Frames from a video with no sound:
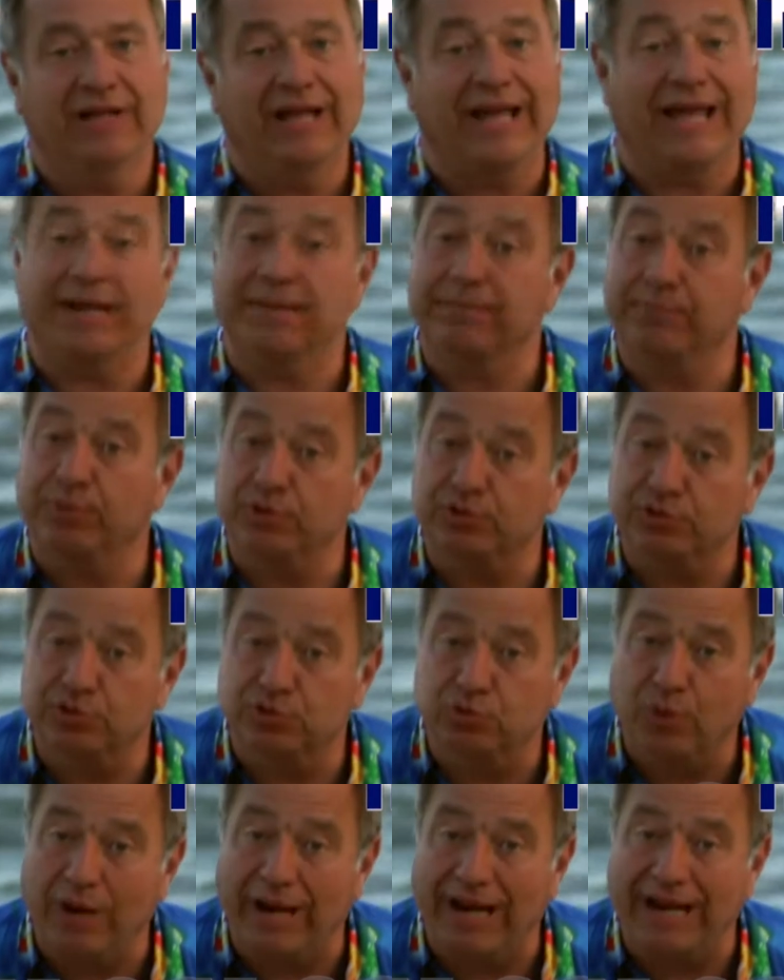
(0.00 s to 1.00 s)
and
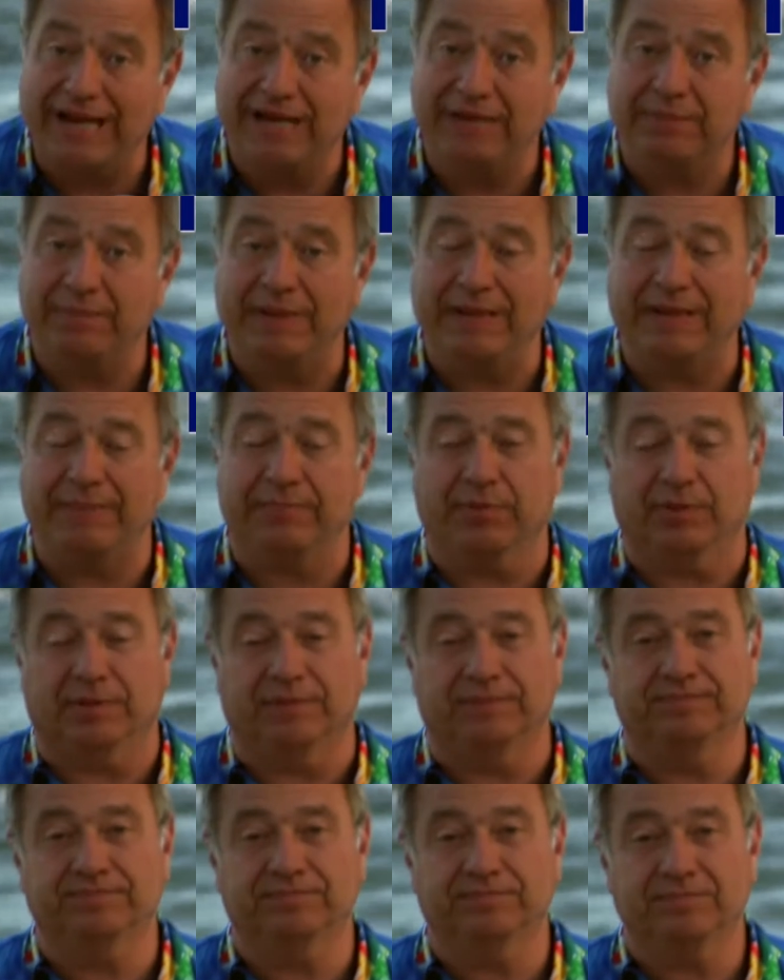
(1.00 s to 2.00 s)
persuade people.
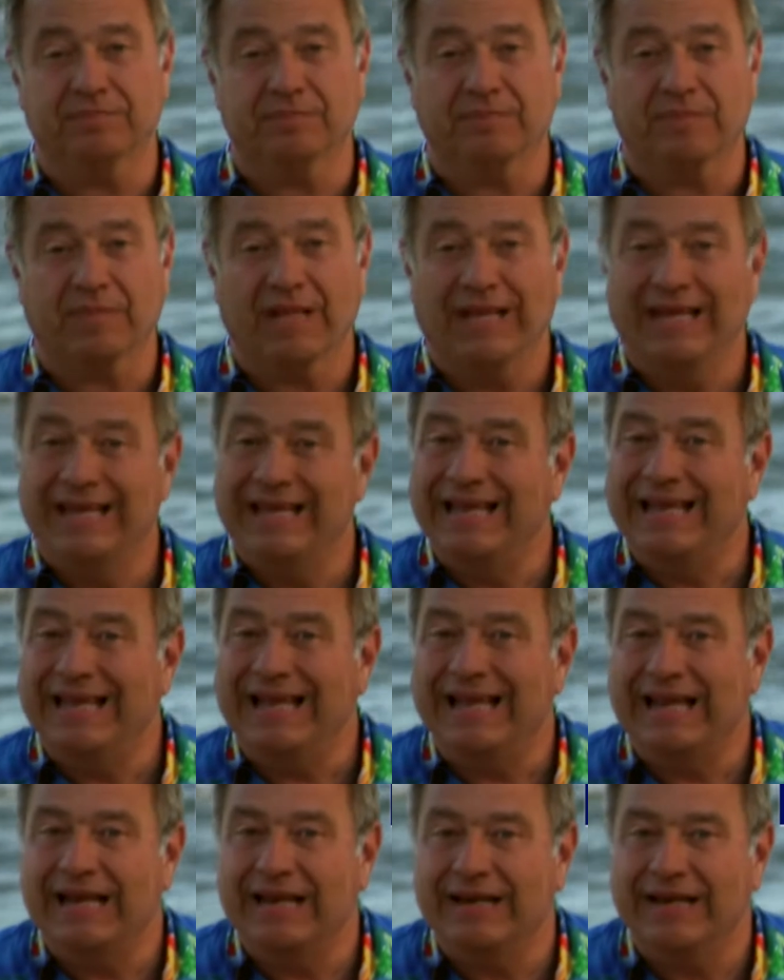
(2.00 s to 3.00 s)

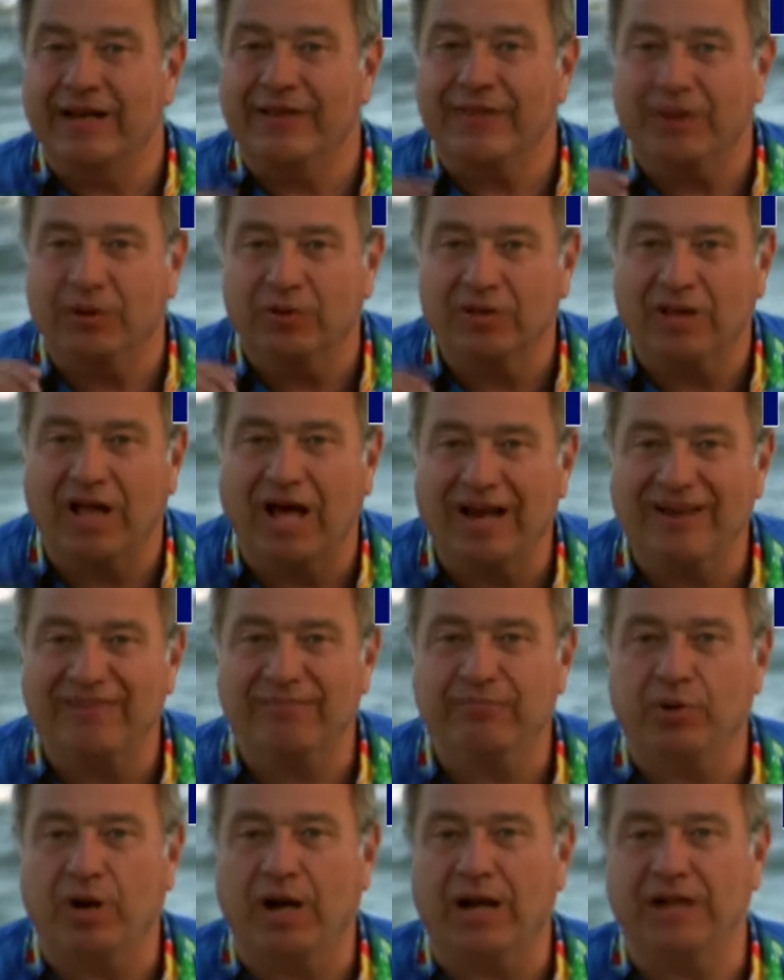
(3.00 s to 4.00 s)
Now, there are a lot
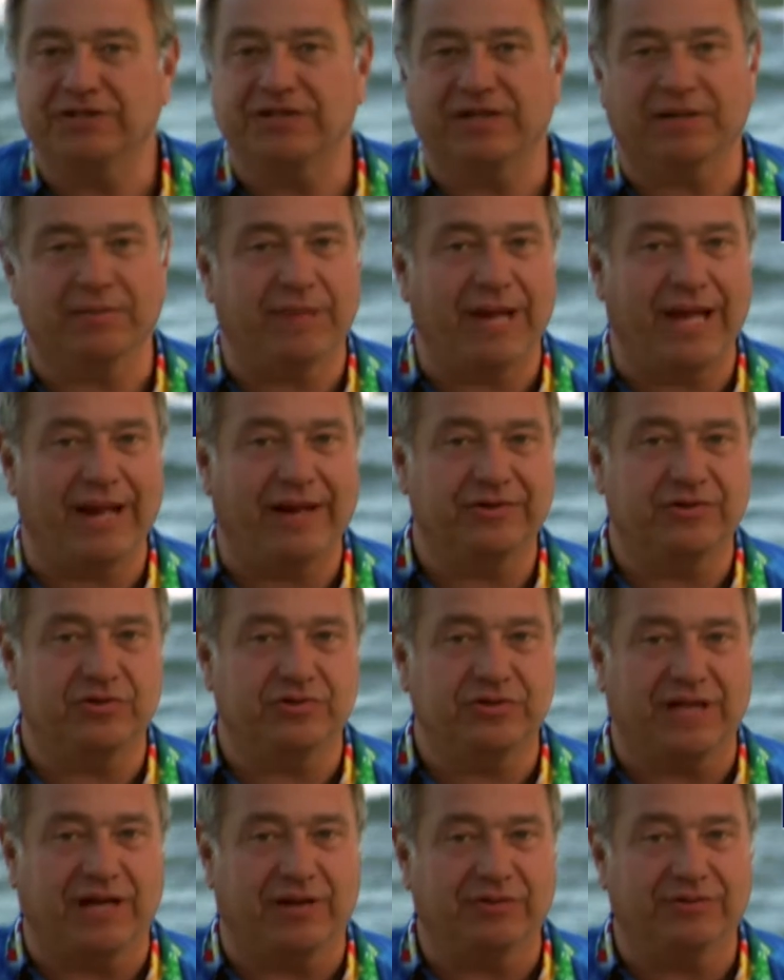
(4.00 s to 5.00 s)
of project
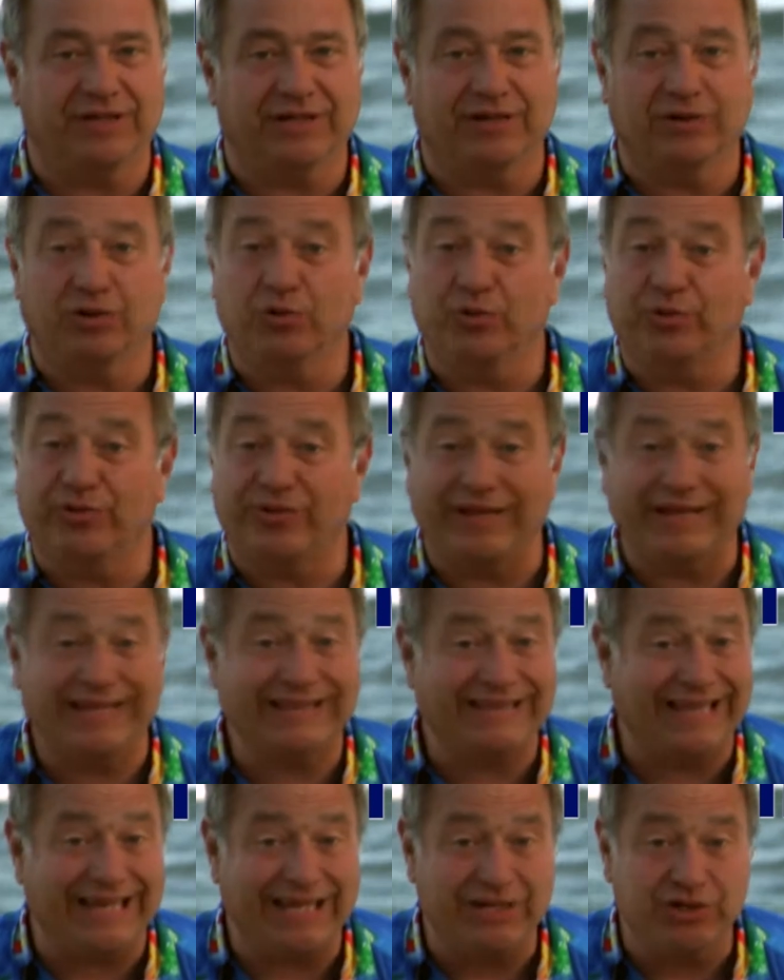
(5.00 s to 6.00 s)
managers out there who
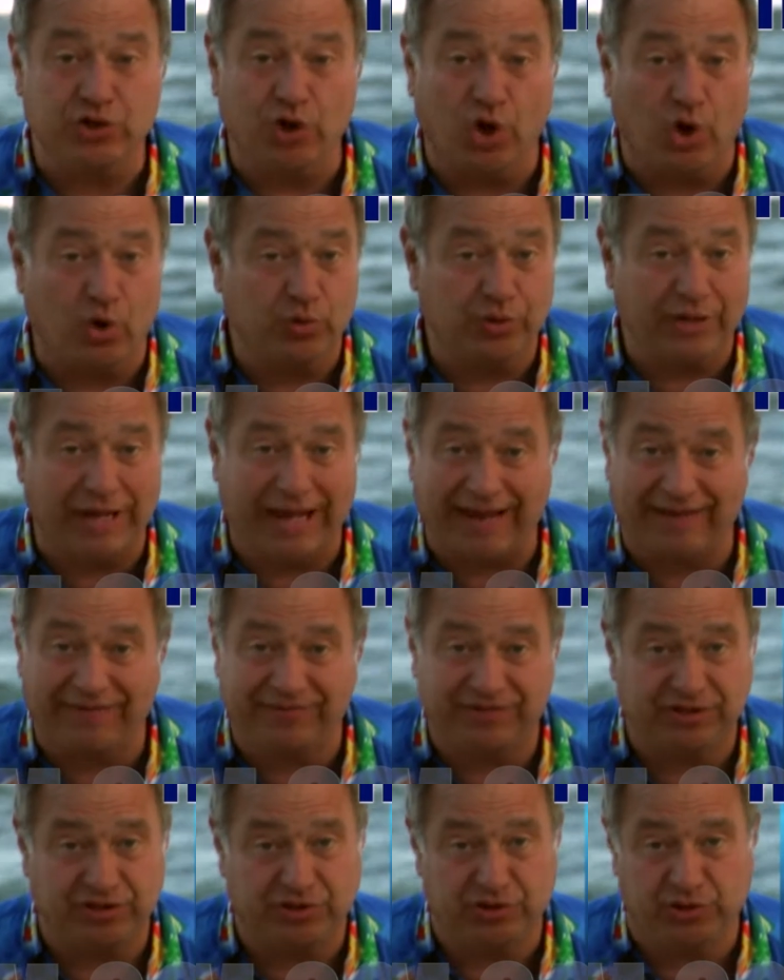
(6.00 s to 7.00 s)
think they don't
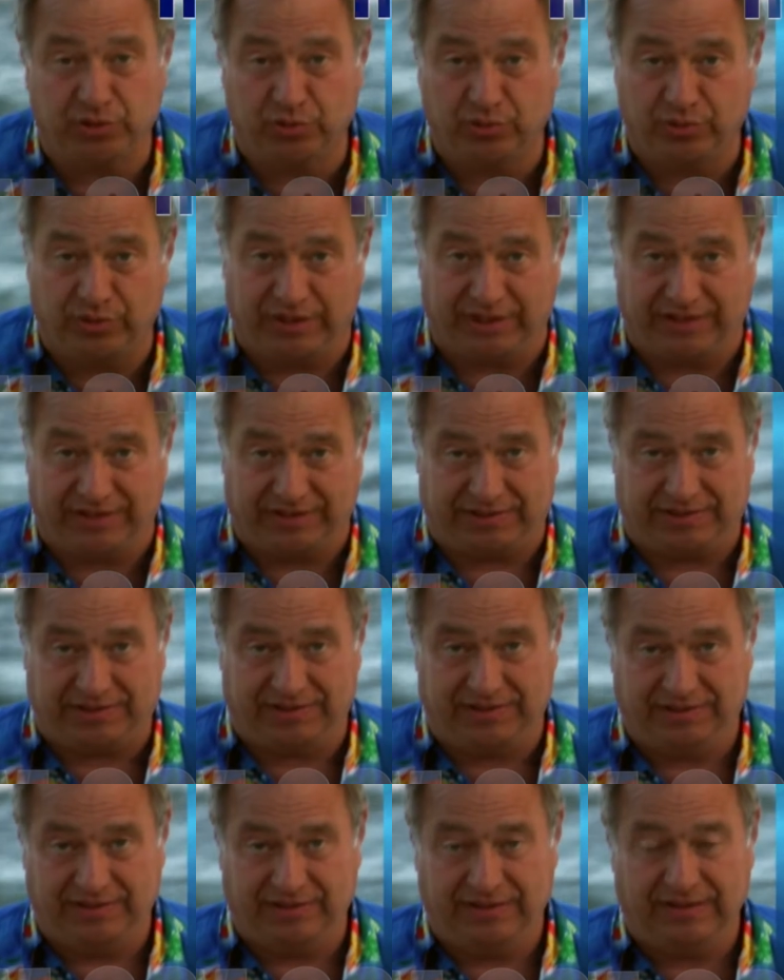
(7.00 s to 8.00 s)
have to do this,
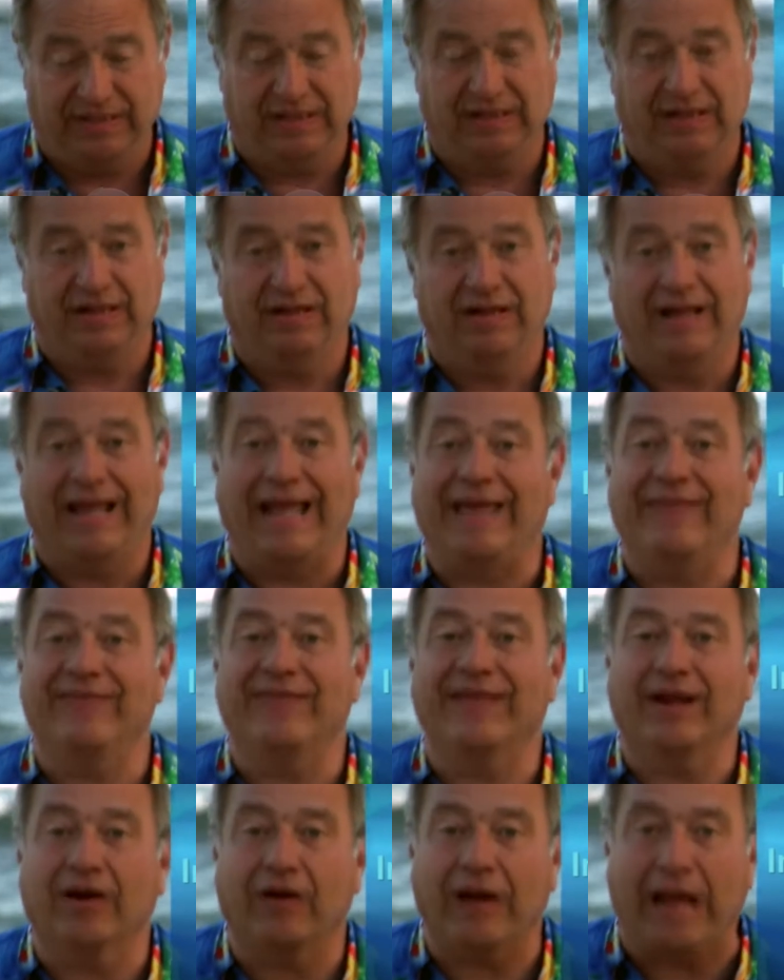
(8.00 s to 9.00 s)
and
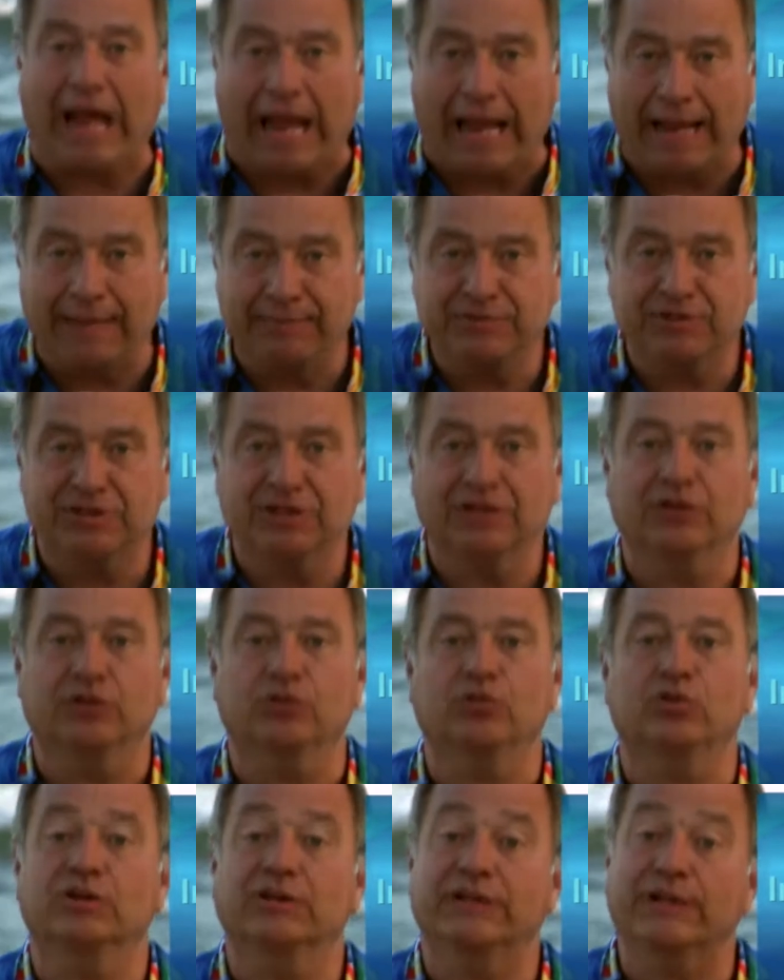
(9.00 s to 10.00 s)
they're
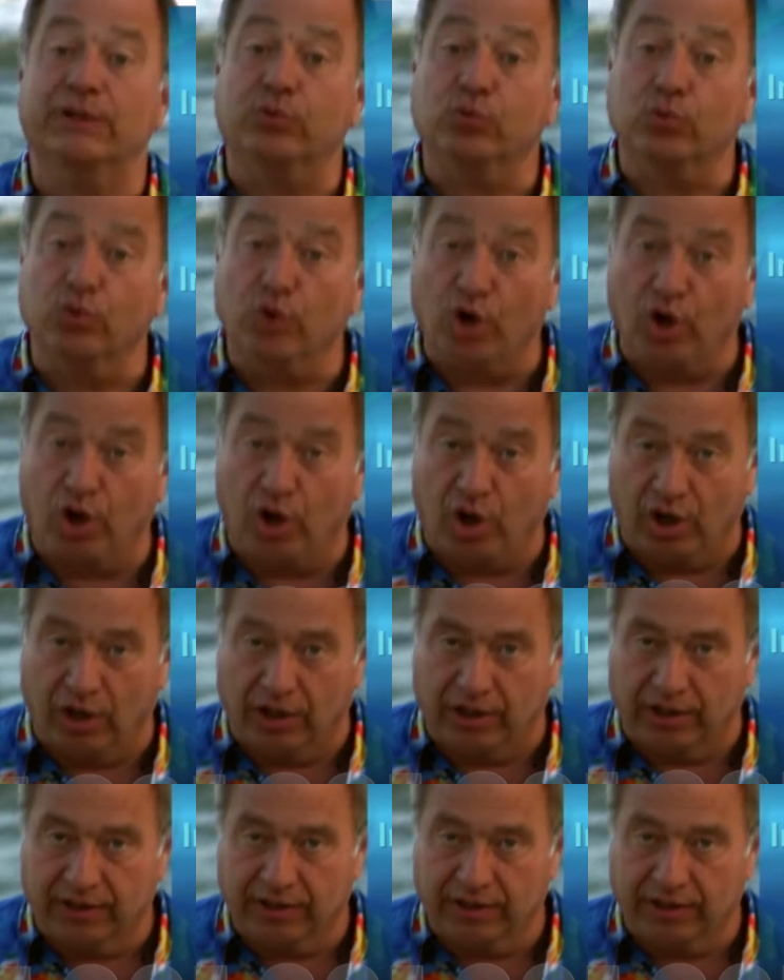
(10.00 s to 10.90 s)
absolutely wrong.